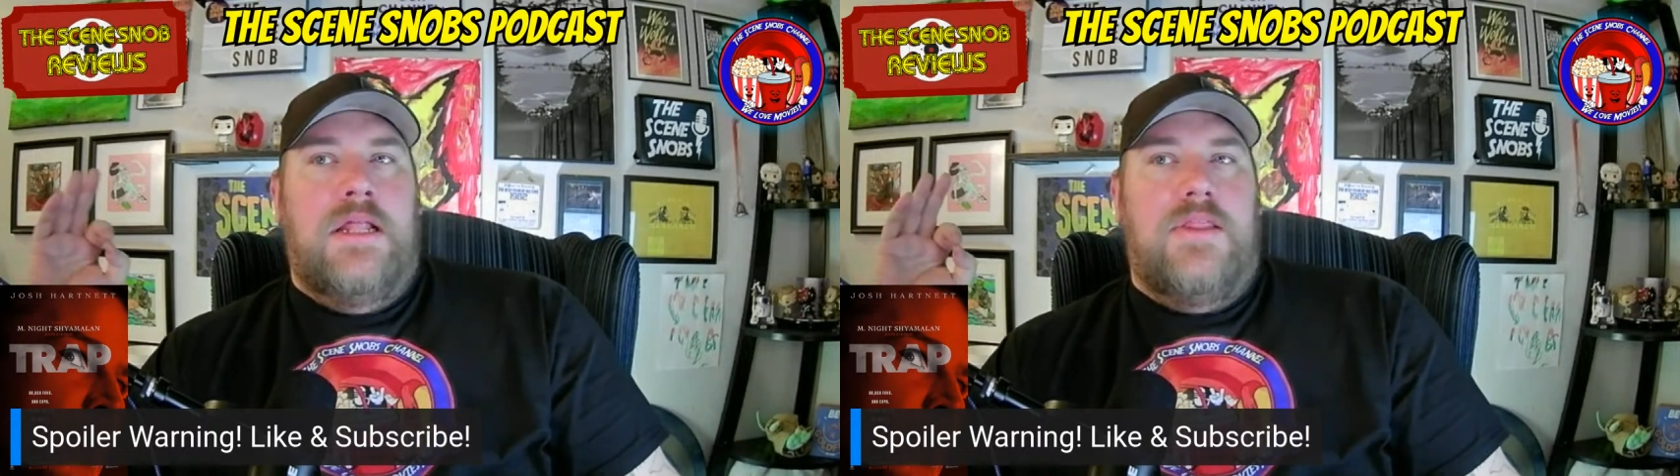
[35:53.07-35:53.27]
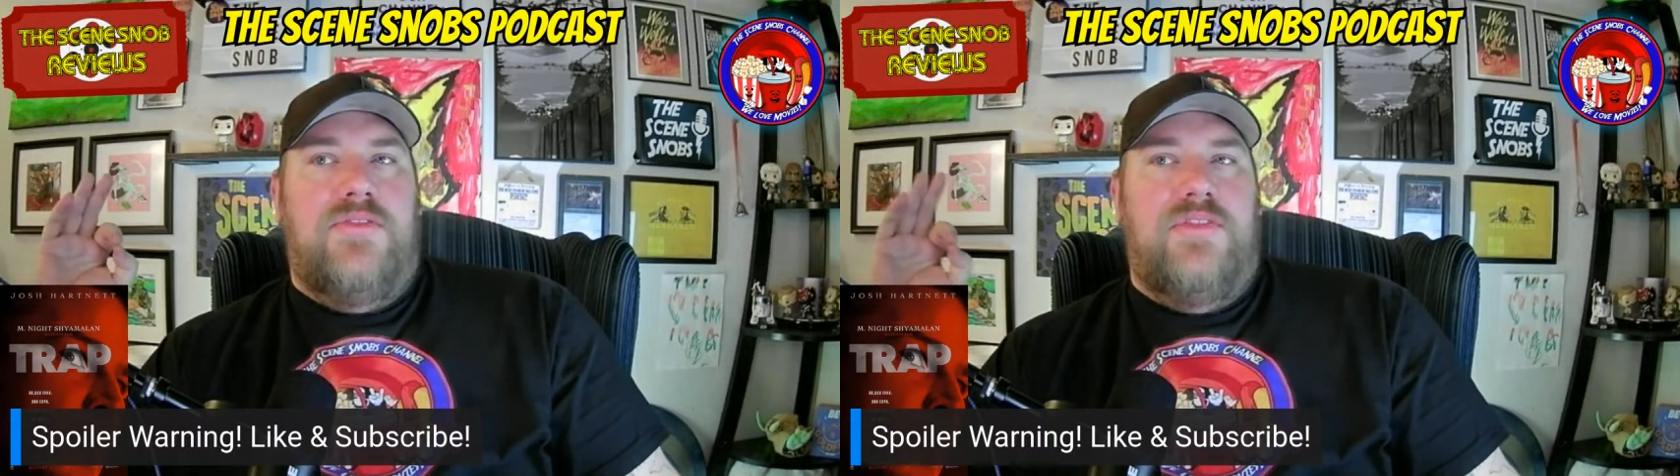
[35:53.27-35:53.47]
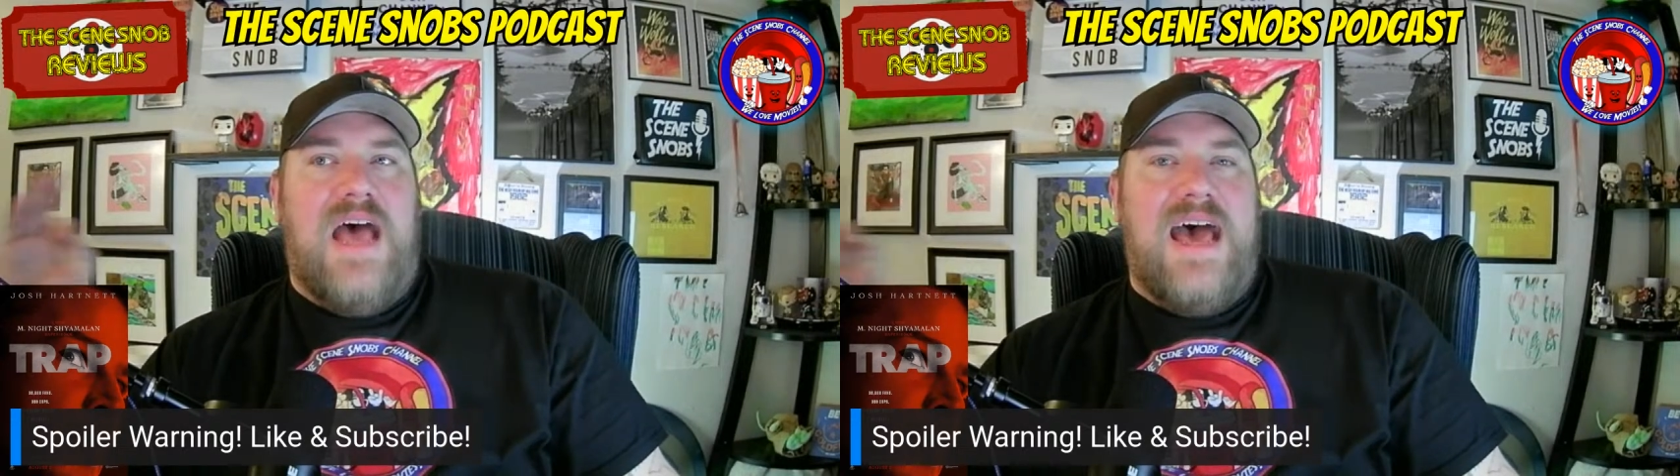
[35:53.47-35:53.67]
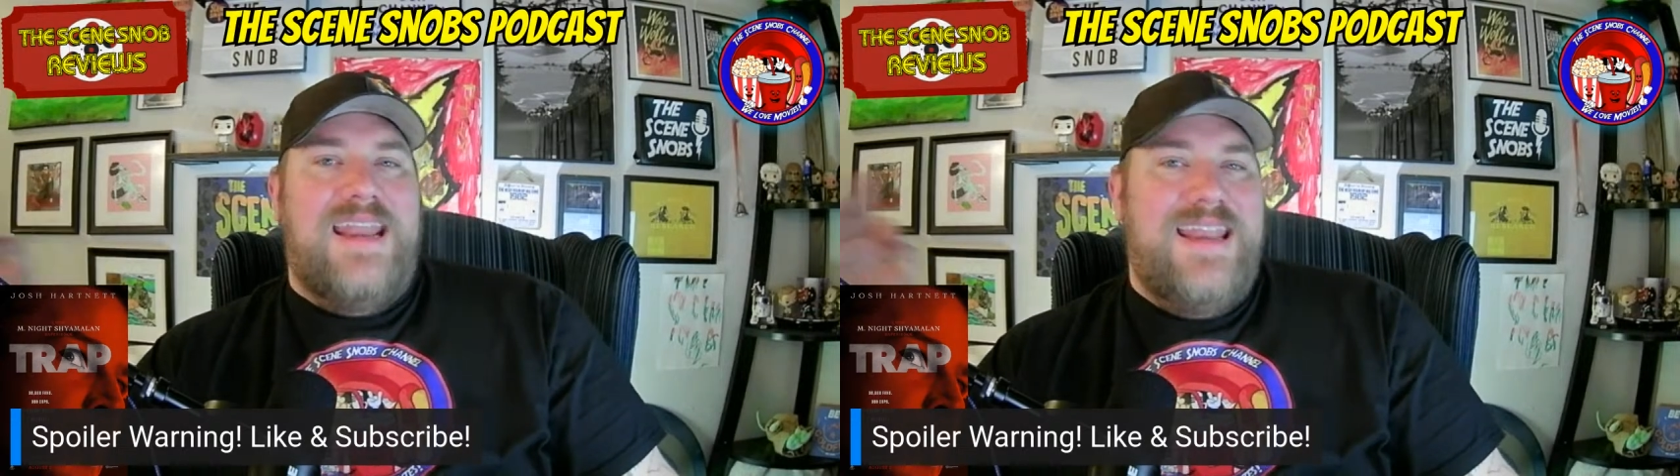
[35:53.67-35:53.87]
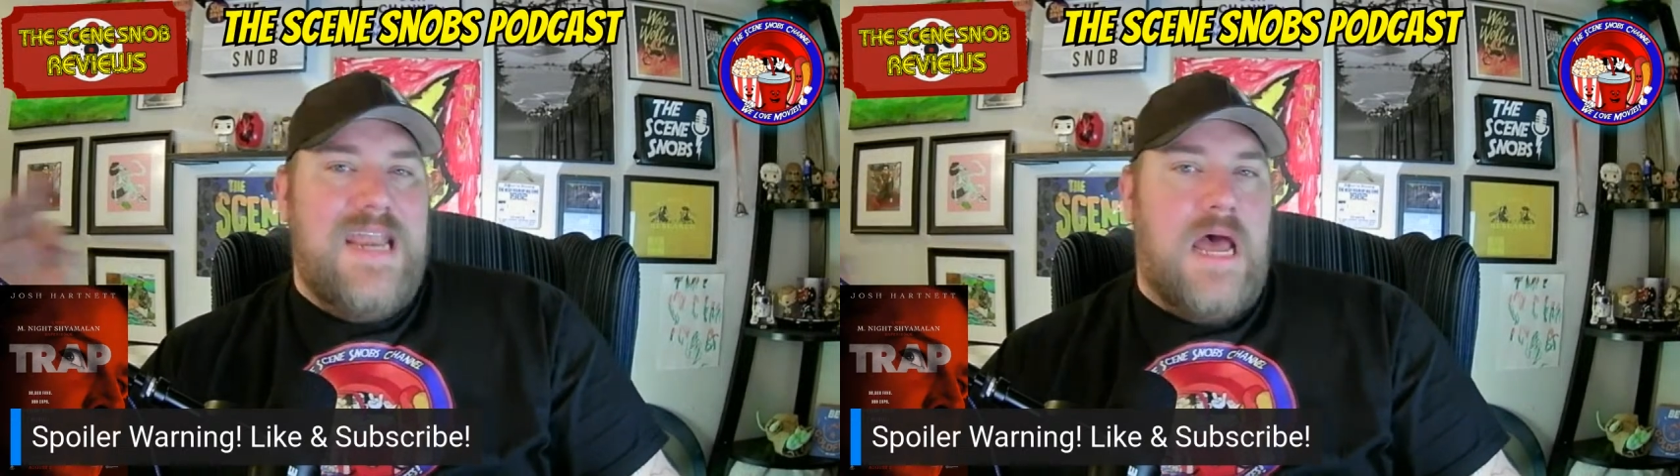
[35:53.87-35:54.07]
Not
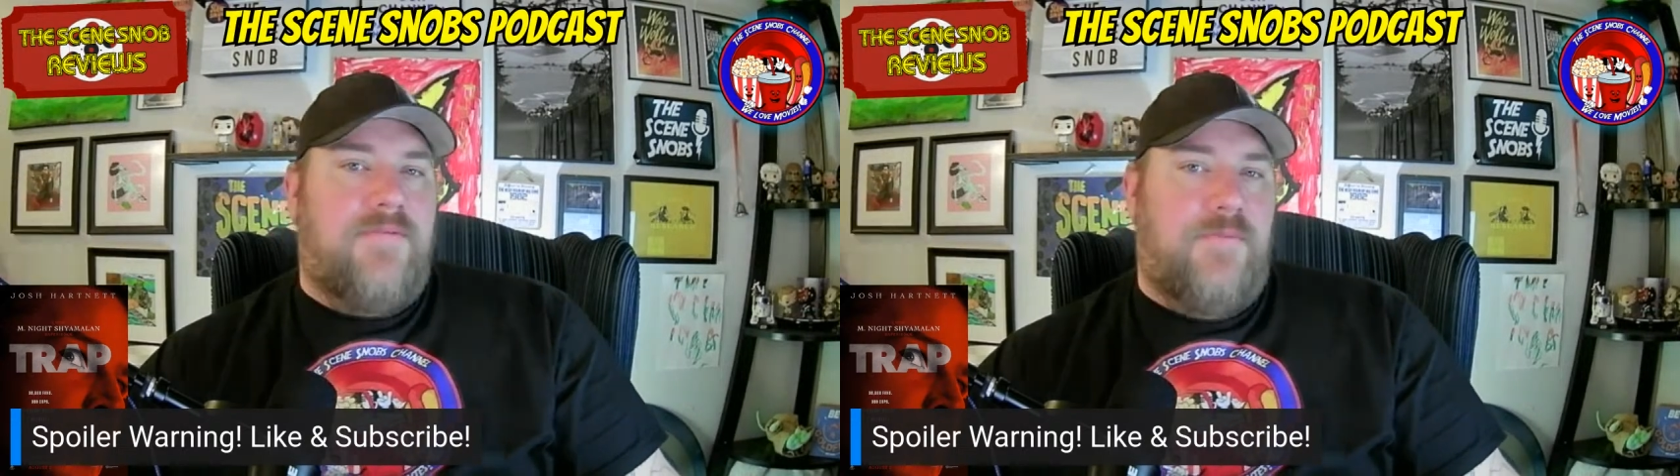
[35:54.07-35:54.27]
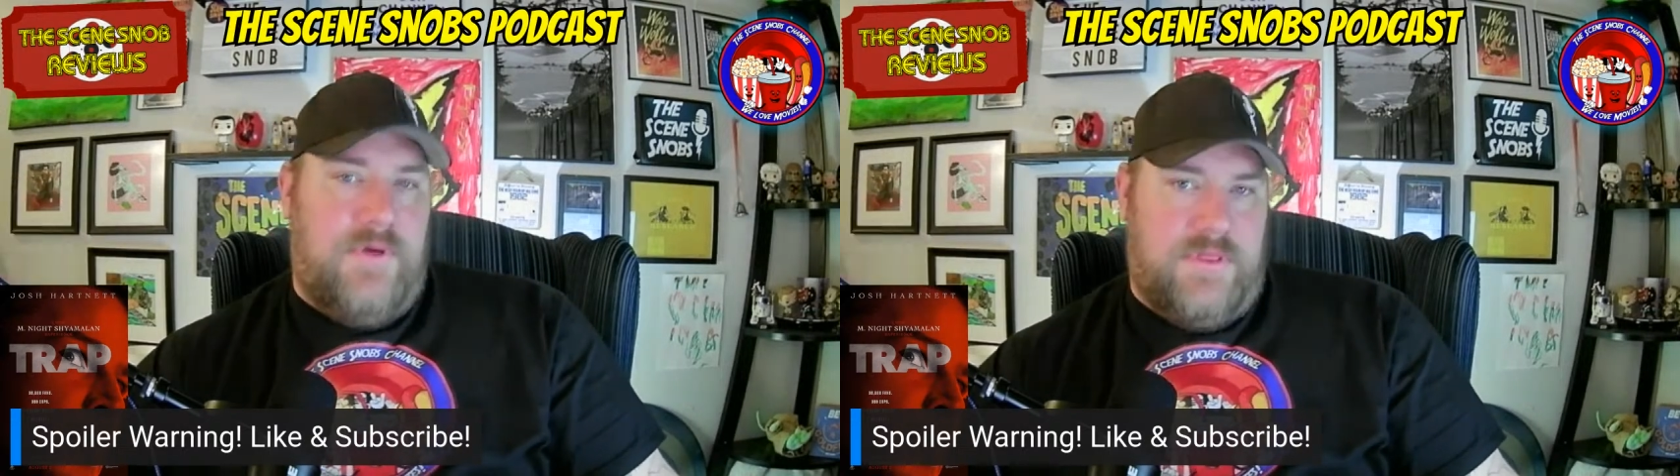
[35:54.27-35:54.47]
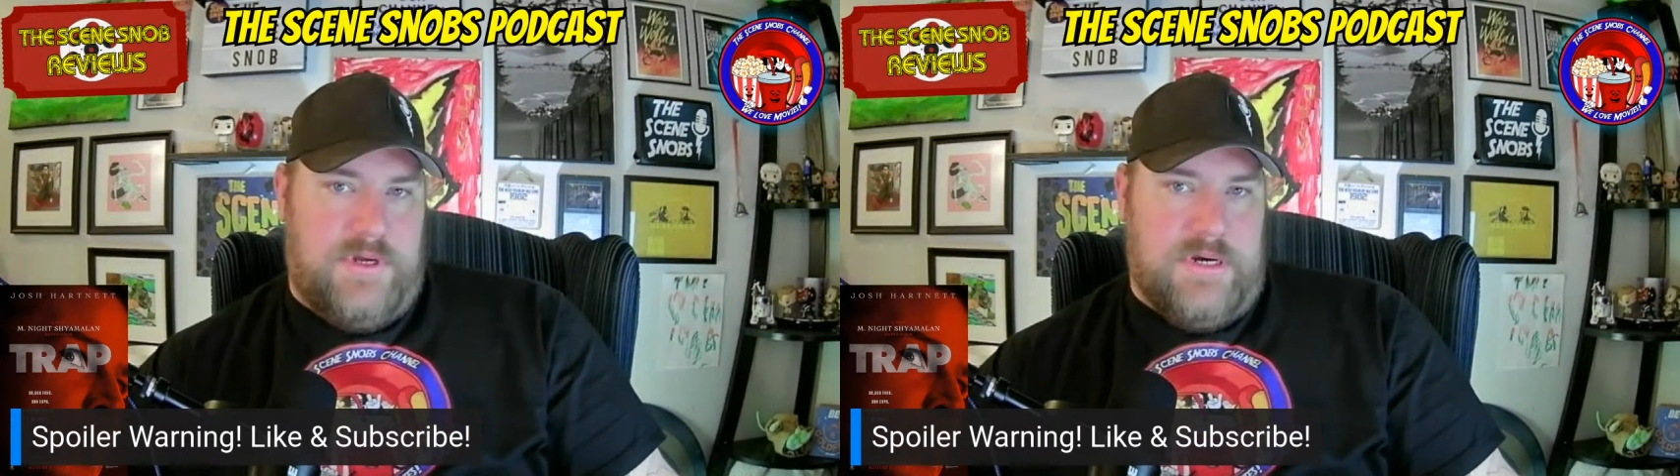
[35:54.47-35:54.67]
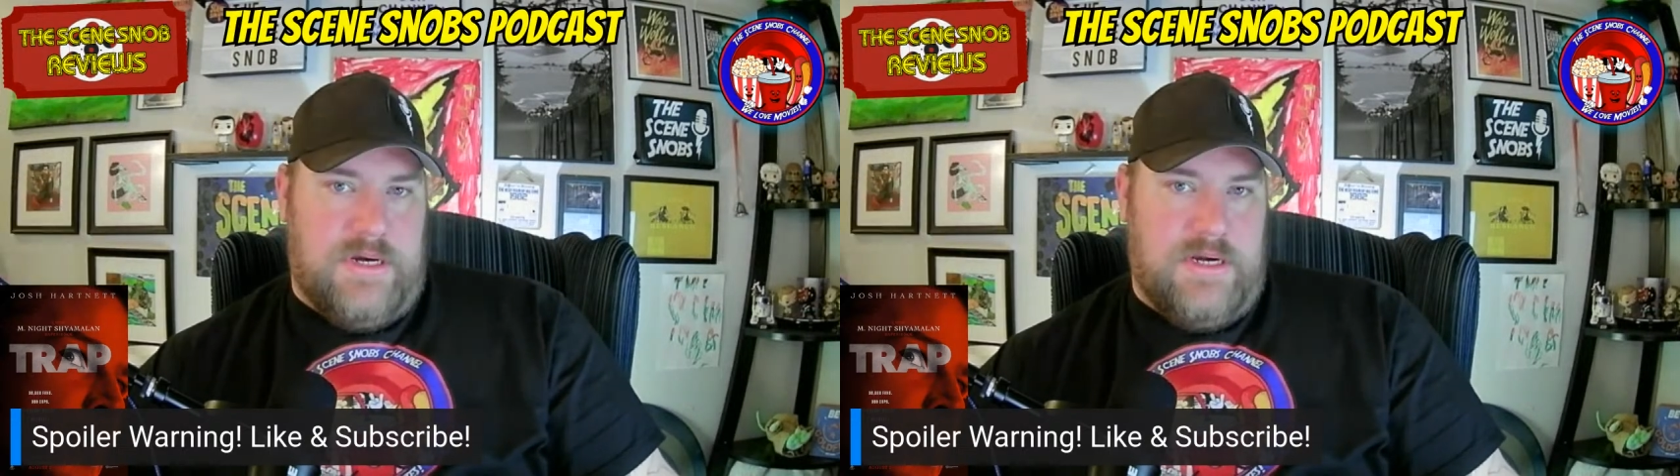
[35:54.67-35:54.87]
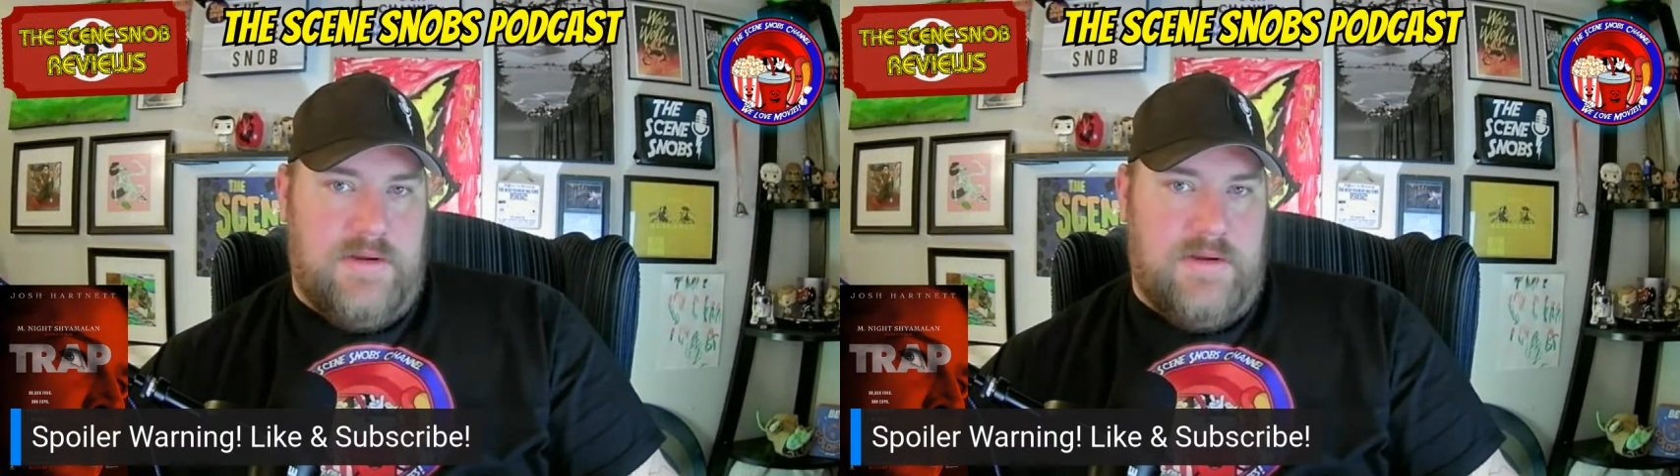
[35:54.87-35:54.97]
enough with her.